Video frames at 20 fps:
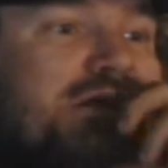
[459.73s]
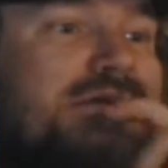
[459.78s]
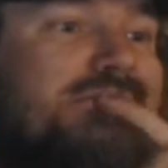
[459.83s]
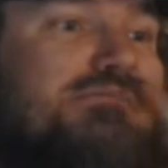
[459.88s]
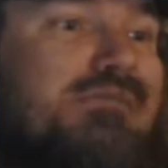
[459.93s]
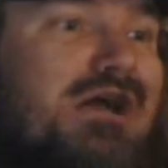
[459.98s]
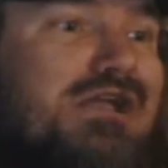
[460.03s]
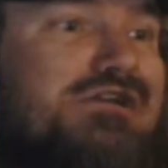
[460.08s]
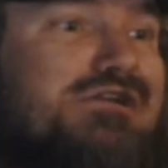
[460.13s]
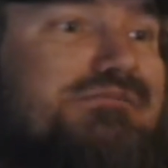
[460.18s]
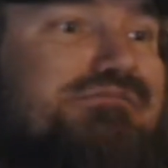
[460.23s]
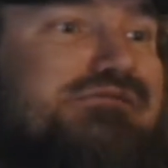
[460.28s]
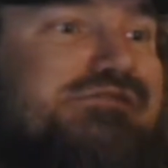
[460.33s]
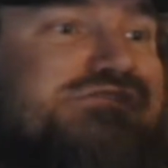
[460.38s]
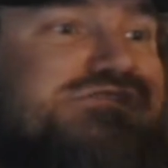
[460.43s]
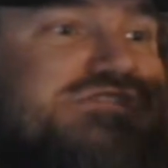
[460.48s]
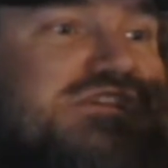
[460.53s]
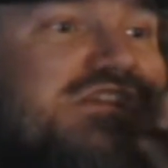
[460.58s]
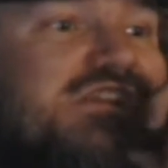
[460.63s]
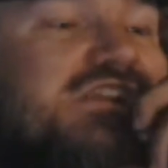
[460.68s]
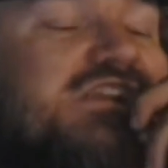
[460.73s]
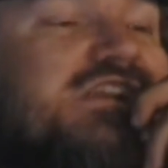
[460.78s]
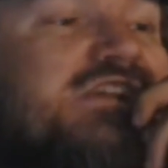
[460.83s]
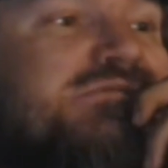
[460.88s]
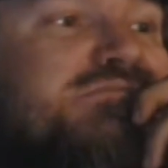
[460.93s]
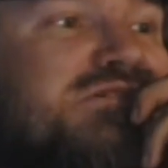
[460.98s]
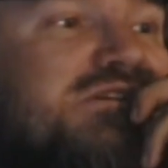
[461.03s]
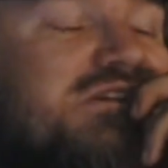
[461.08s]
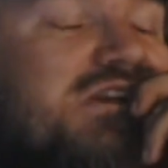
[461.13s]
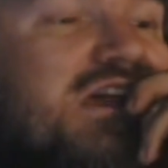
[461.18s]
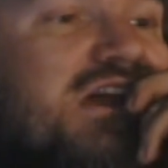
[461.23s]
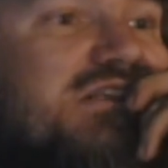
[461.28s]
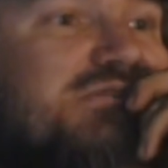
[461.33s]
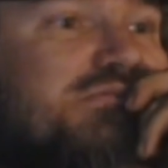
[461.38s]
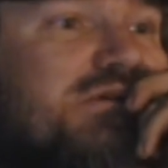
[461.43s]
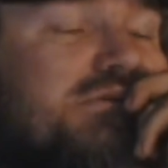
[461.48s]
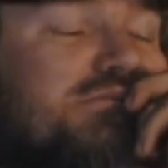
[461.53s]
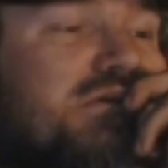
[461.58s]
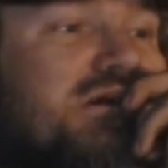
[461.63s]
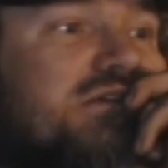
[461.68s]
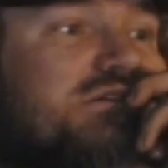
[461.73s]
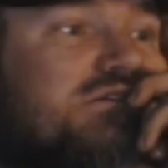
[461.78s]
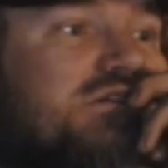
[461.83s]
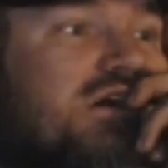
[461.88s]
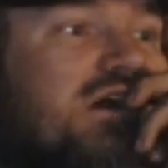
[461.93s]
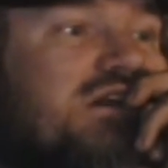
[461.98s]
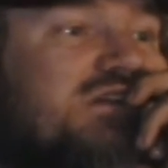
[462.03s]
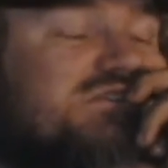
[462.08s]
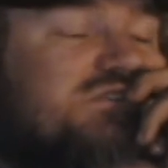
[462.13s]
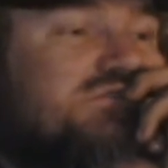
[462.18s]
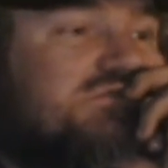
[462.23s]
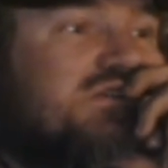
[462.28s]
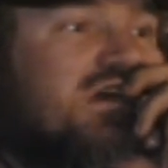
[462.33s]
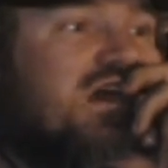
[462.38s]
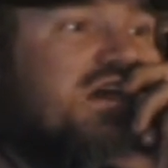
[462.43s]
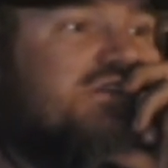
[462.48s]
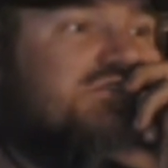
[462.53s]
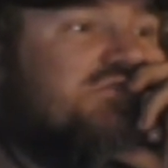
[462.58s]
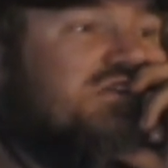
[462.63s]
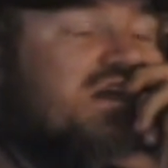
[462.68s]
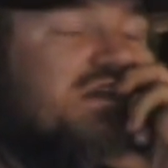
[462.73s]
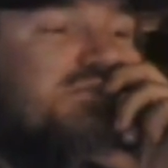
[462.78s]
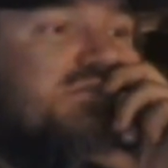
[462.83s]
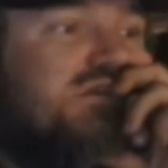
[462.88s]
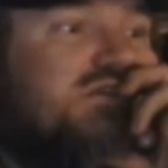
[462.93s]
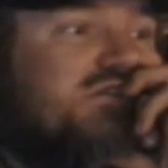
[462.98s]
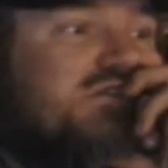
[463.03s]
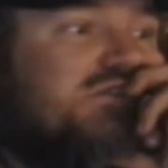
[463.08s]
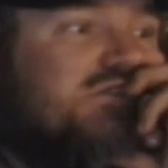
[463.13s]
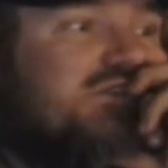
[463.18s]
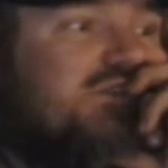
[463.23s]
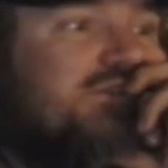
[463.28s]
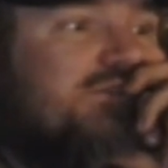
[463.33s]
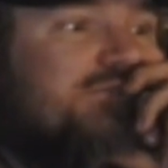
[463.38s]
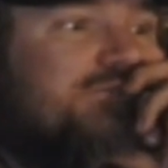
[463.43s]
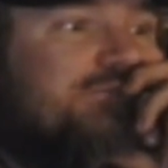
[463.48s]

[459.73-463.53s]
my mother preceded him in death. My mother also died of diabetes.